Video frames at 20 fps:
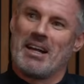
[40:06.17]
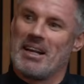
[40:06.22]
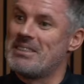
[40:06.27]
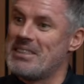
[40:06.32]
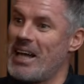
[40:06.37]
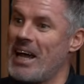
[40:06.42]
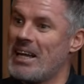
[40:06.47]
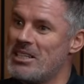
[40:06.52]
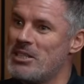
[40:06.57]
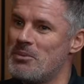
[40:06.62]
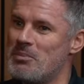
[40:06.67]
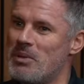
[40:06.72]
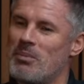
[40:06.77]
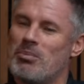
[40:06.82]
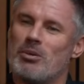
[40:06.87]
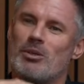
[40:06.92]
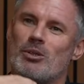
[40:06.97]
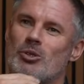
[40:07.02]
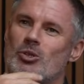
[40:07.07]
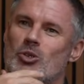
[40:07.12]
entice
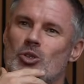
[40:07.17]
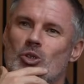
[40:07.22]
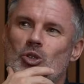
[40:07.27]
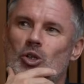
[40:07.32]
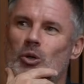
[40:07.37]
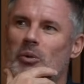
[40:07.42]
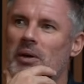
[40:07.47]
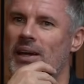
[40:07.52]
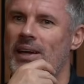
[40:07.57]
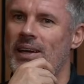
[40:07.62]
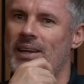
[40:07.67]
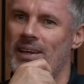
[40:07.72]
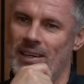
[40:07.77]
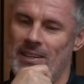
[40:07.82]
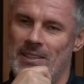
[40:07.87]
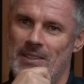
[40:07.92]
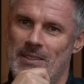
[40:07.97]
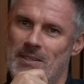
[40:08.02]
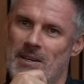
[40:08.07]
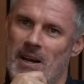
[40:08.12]
people to do it.
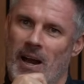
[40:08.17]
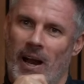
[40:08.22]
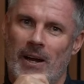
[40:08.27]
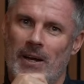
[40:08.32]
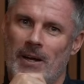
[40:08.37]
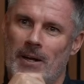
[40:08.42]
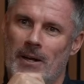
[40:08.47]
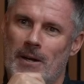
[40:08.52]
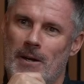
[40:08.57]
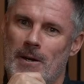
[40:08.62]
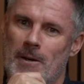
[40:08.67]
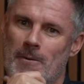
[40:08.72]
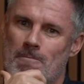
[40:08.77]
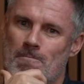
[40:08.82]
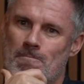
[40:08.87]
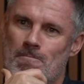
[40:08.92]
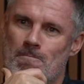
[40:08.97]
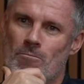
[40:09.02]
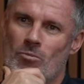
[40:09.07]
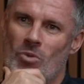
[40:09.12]

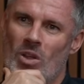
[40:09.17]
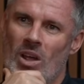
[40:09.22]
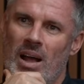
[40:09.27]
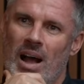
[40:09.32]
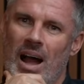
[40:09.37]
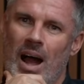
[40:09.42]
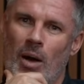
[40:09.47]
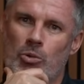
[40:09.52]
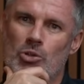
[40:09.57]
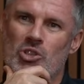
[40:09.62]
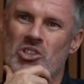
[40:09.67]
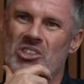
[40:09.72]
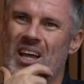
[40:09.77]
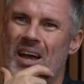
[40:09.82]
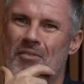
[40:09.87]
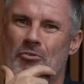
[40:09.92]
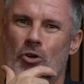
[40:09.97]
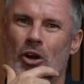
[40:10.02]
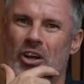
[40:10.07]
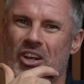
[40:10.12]
I wouldn't say
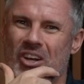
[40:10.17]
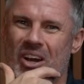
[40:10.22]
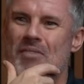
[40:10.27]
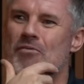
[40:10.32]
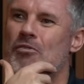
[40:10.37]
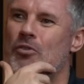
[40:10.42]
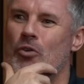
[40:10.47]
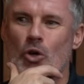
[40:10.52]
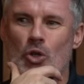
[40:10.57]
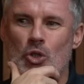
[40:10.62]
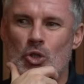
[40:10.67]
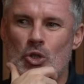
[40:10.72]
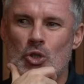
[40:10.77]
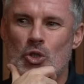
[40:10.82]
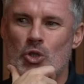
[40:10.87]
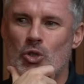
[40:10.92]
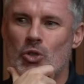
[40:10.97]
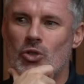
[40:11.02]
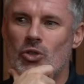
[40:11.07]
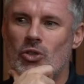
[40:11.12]
I've got a great
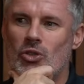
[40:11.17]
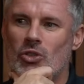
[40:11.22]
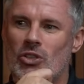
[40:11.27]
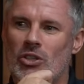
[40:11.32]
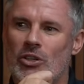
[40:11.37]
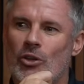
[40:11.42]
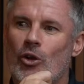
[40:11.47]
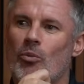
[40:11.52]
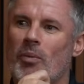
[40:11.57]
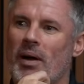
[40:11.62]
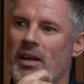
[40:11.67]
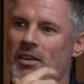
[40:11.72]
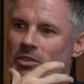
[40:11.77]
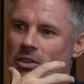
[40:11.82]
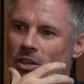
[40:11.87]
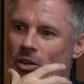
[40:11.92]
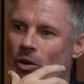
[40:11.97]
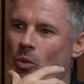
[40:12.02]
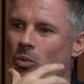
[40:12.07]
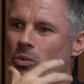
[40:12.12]
voice, you know, my,
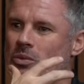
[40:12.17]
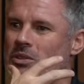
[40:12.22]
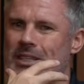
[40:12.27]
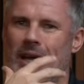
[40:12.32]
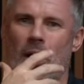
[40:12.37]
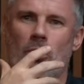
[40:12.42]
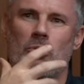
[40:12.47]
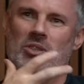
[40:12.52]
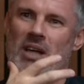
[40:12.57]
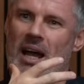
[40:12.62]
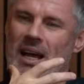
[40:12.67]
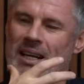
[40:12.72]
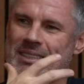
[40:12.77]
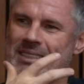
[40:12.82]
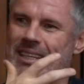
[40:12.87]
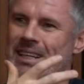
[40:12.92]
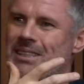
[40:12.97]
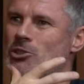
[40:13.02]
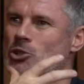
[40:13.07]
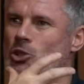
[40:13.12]
Scouse
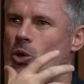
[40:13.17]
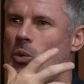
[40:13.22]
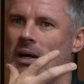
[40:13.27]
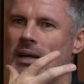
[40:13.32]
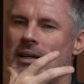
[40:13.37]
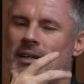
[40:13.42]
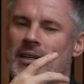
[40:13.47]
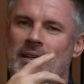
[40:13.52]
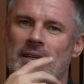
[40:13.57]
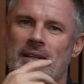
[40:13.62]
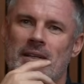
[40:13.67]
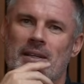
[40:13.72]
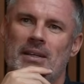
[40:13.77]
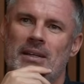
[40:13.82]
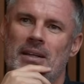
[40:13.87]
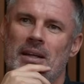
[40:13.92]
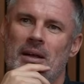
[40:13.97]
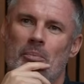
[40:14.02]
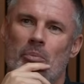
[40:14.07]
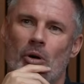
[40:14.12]
accent,
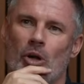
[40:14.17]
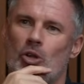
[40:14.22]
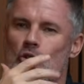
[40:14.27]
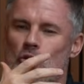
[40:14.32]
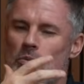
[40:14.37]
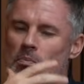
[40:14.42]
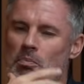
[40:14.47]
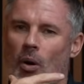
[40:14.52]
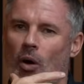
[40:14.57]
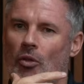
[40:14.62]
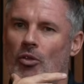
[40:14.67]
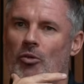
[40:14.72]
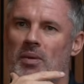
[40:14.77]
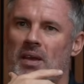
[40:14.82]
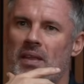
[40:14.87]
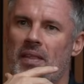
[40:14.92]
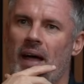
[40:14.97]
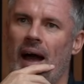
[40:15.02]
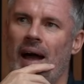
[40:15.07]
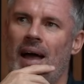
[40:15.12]
but it doesn't bother
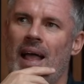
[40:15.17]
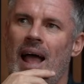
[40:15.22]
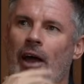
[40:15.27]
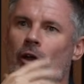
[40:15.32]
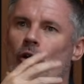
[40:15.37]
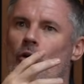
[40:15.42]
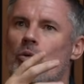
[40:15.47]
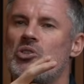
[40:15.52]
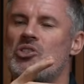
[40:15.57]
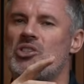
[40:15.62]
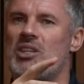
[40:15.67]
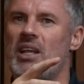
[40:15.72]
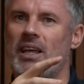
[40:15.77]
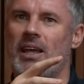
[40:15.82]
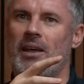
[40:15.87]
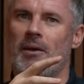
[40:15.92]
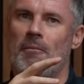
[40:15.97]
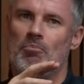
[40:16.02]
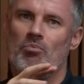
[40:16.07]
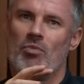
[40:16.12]
me that. I always
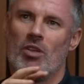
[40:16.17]
think